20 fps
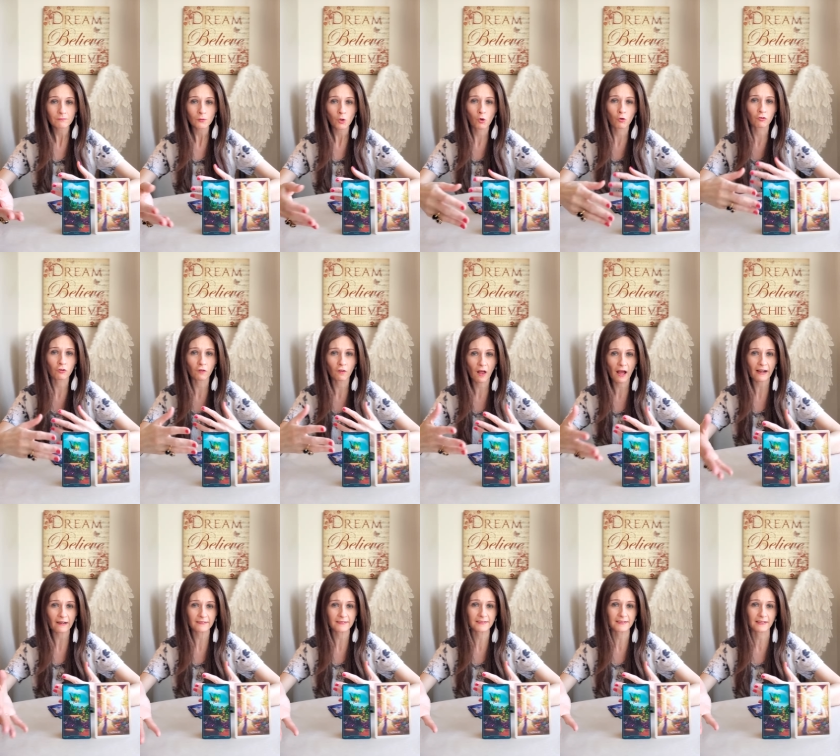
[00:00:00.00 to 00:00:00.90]
or
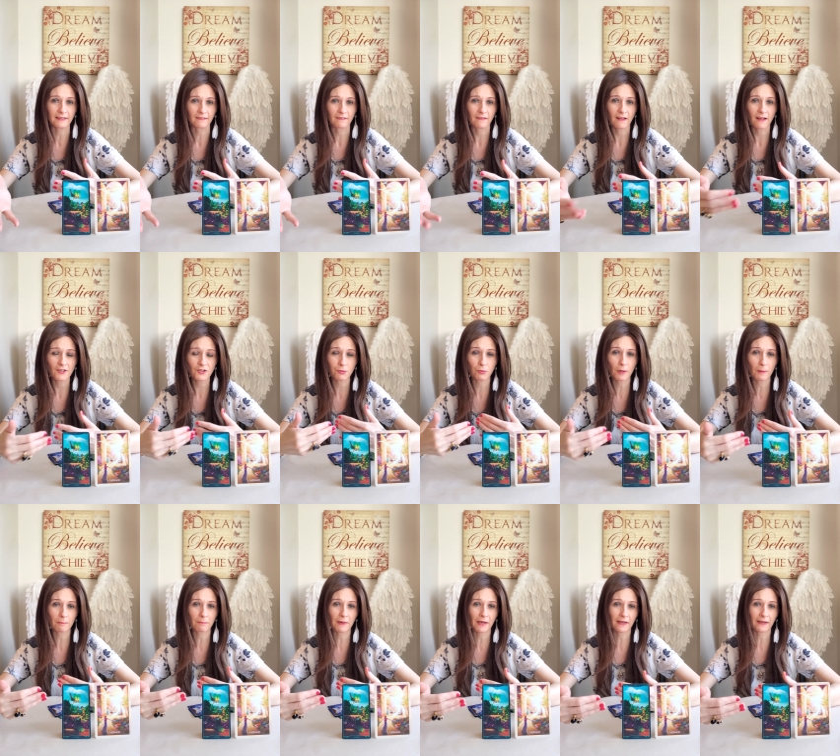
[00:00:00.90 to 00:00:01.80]
relaxing. That's what
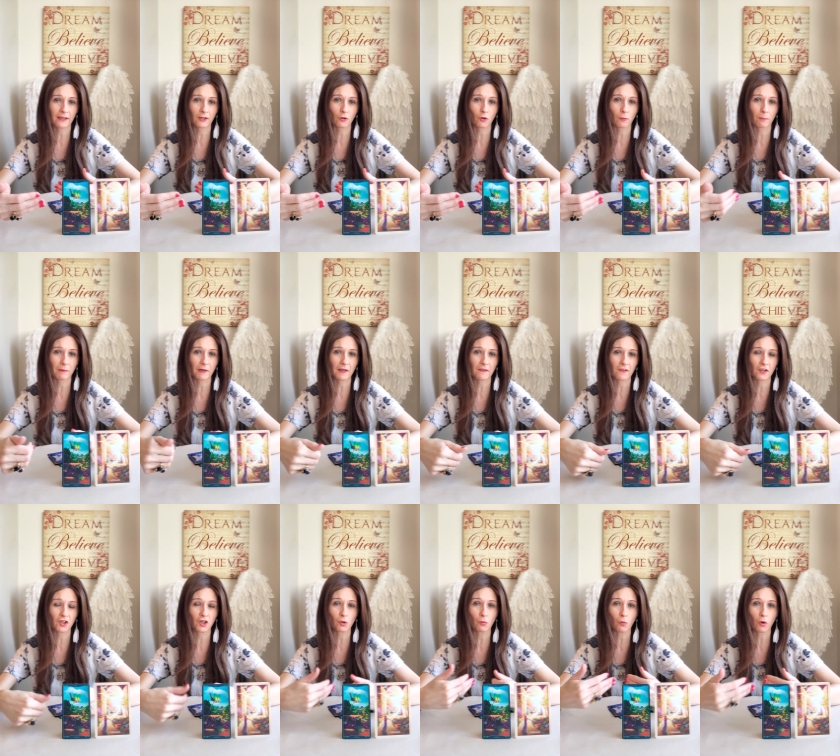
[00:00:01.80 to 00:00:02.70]
I'm picking up here, that
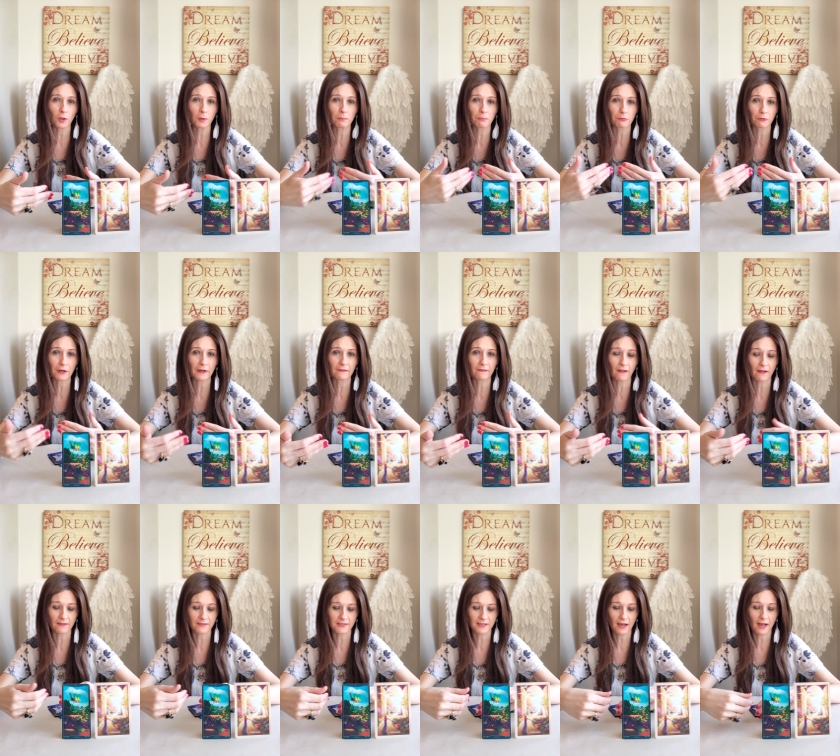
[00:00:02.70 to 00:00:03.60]
you want to bring
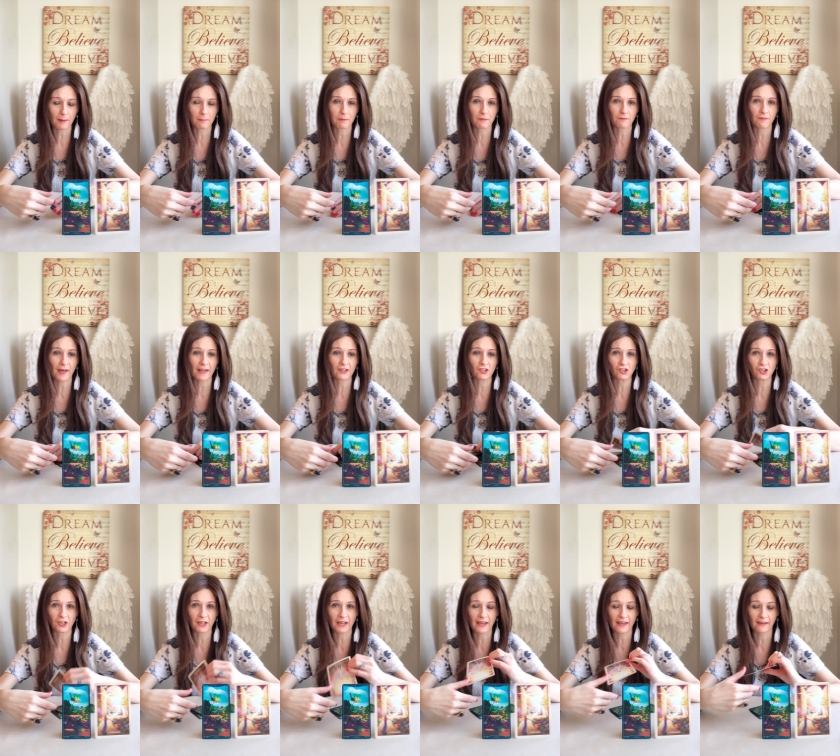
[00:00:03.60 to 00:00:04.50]
that type of
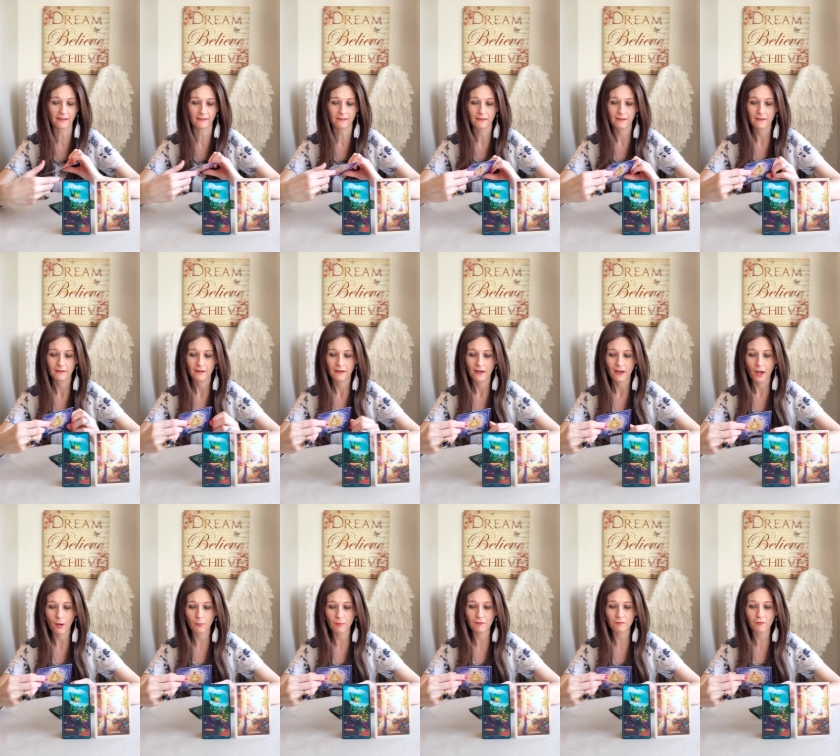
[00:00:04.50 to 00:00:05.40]
energy in.
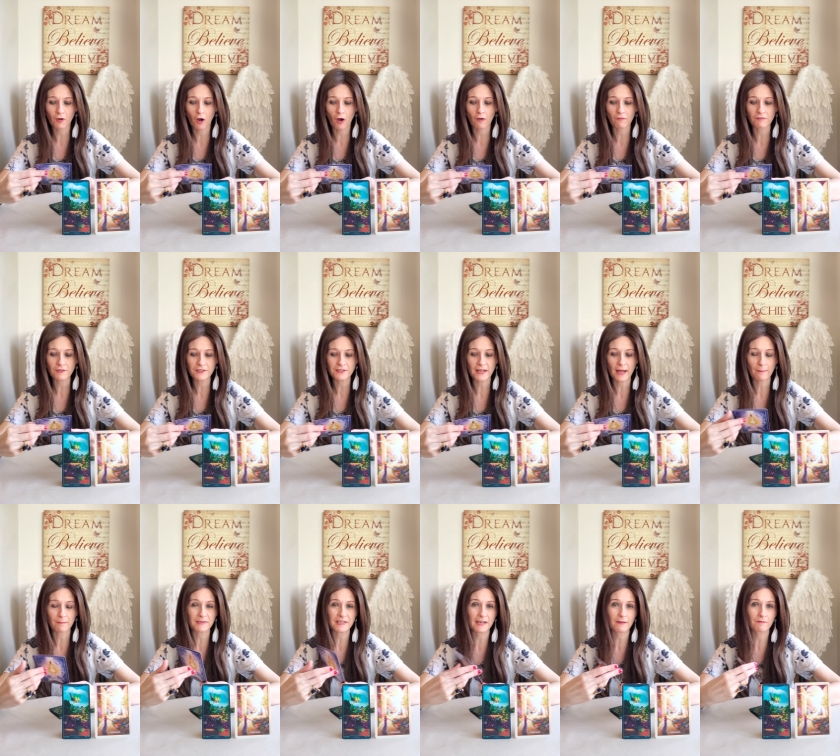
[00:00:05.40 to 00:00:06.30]
And we've got
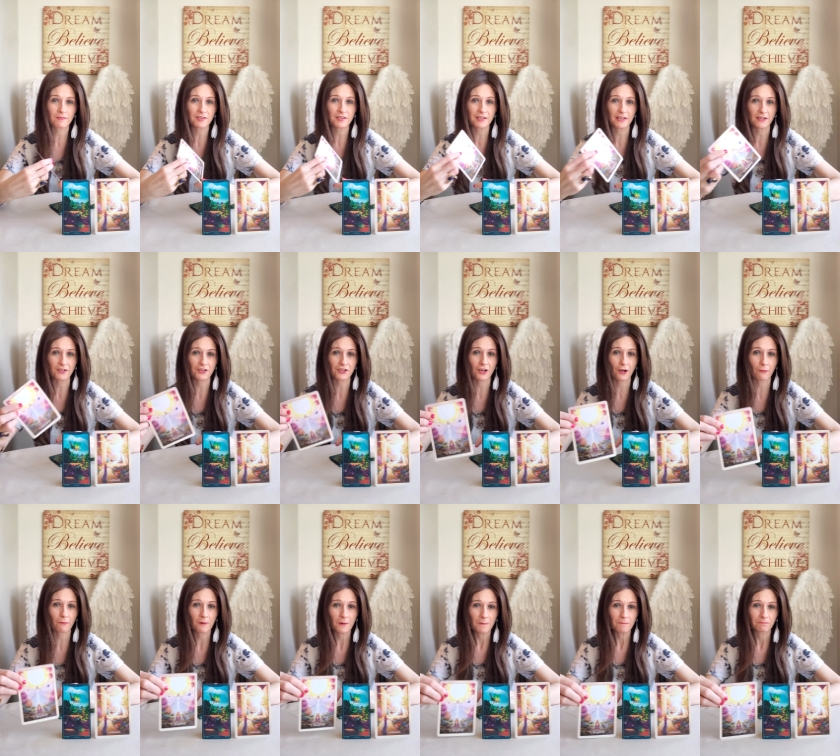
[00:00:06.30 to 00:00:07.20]
receptivity.
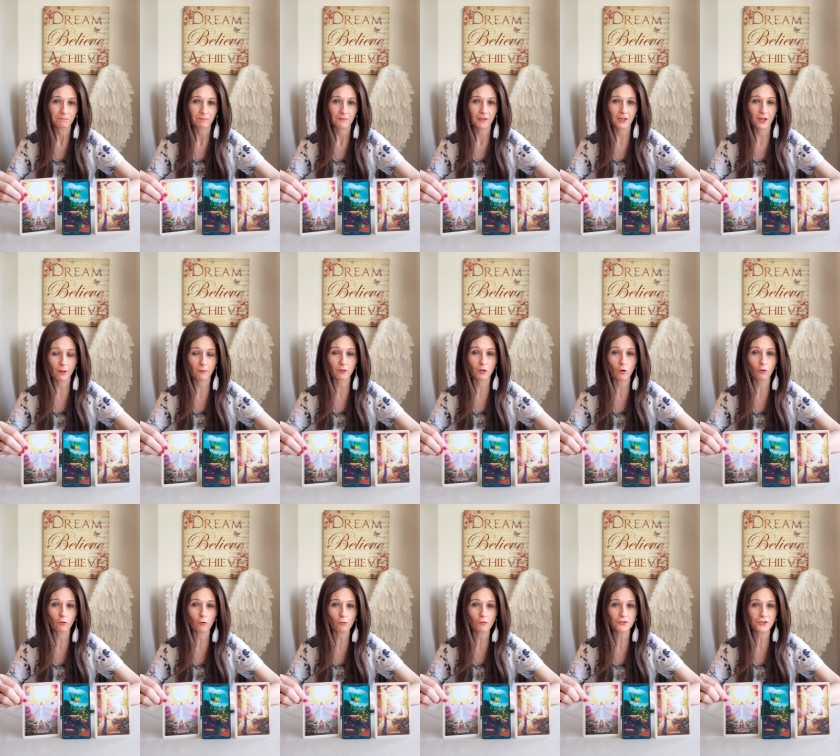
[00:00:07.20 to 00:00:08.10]
So, you know,
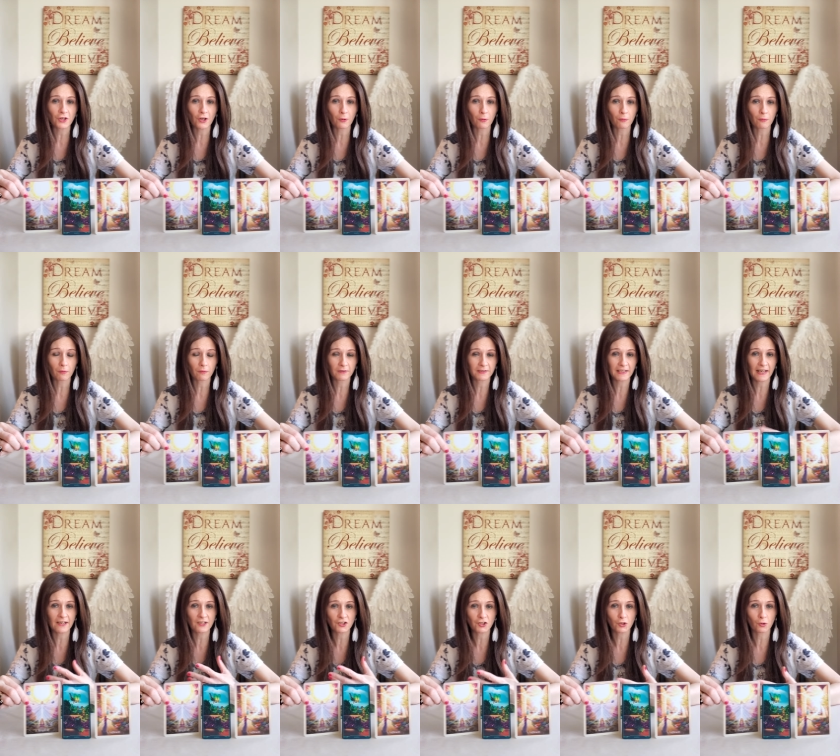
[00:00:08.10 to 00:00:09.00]
you're also
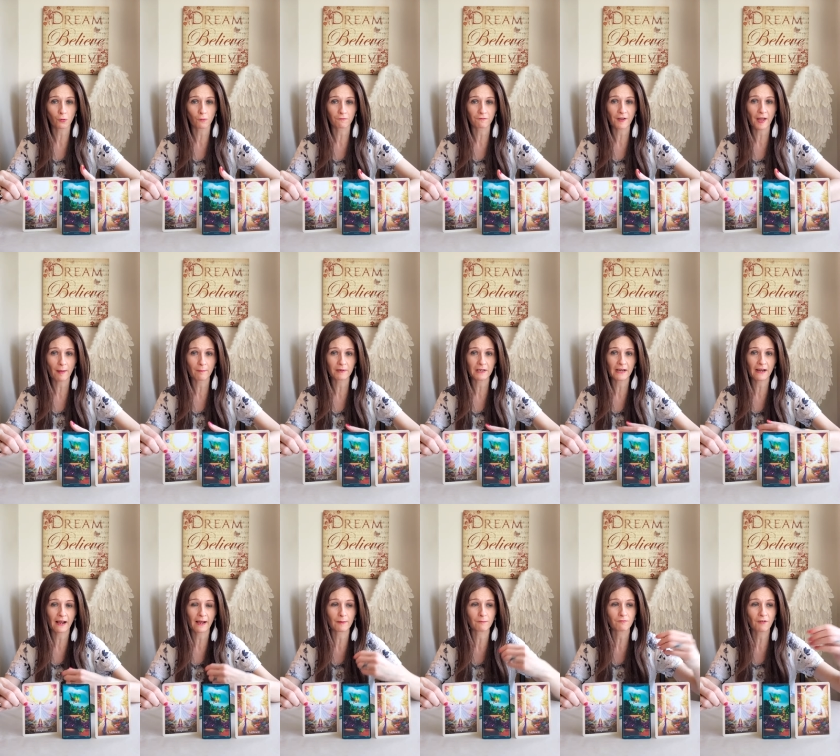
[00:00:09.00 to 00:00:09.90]
saying to your feminine,
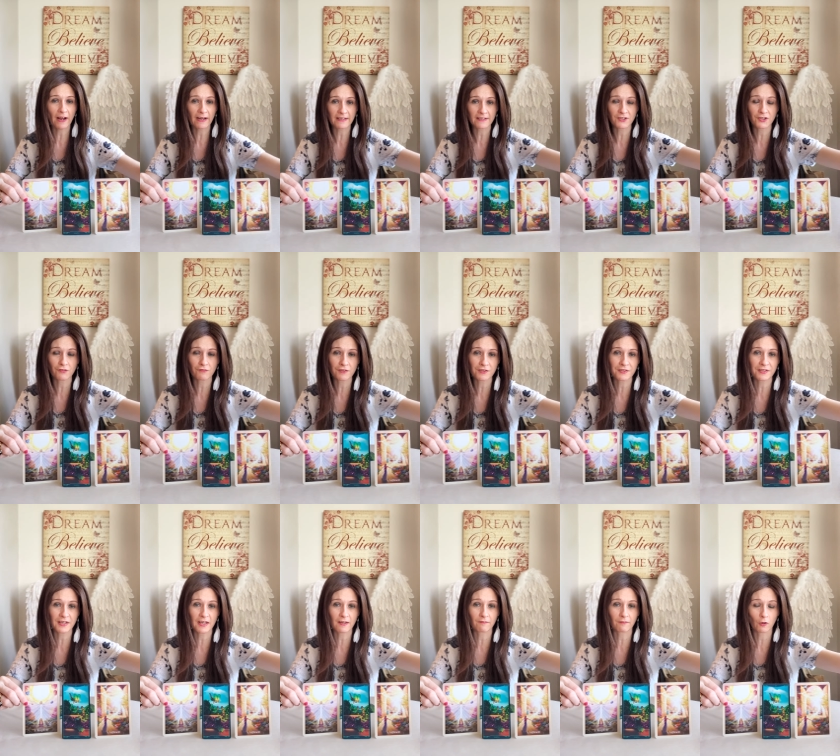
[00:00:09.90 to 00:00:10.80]
I'm ready to
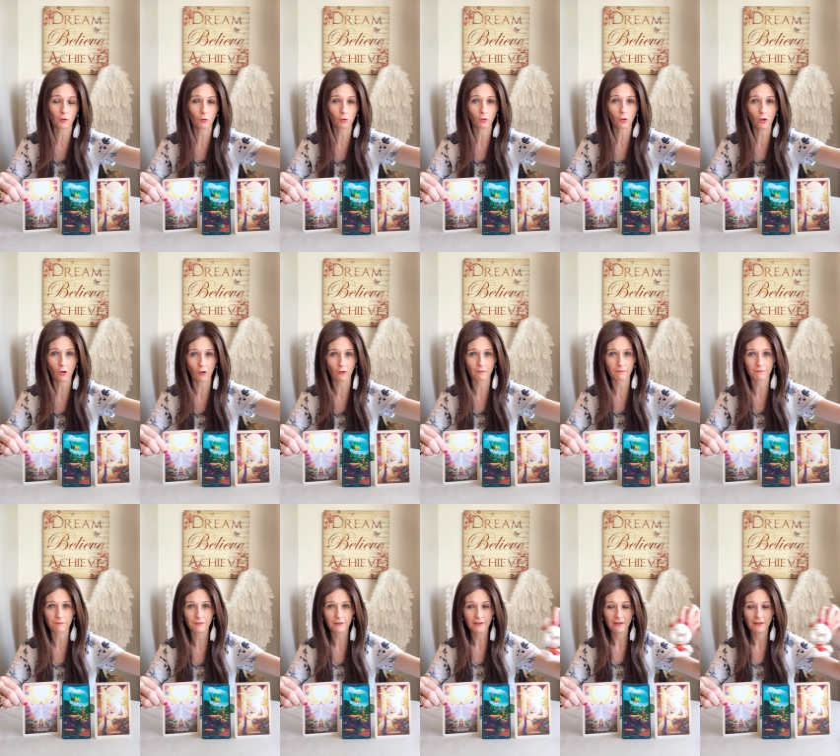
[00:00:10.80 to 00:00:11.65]
receive your love.